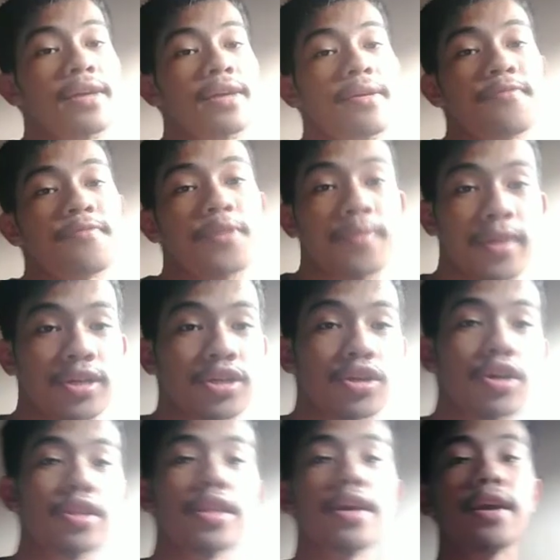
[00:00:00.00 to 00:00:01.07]

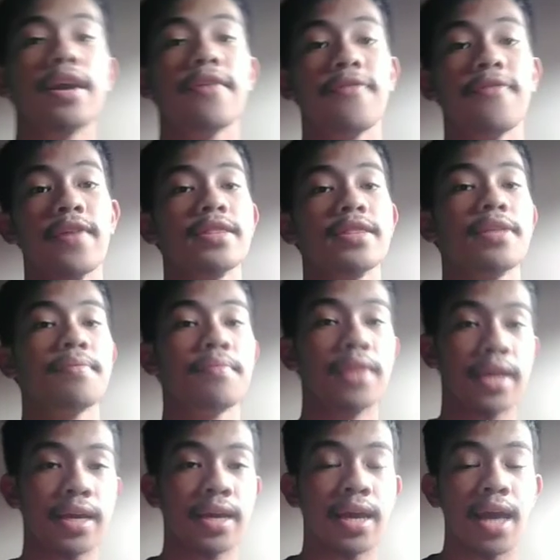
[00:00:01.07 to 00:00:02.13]
information
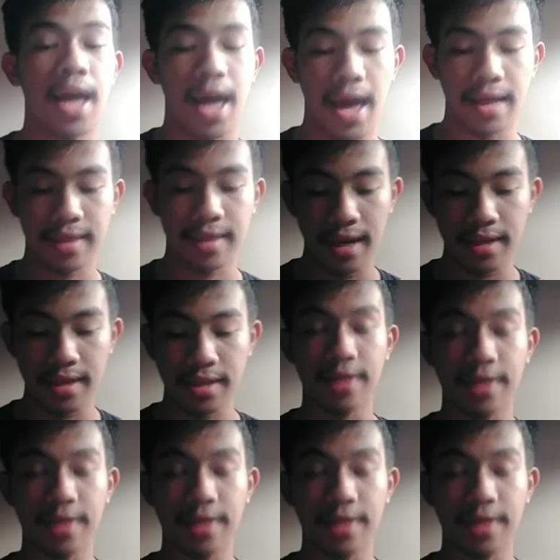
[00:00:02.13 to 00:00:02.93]
effectively. And that is the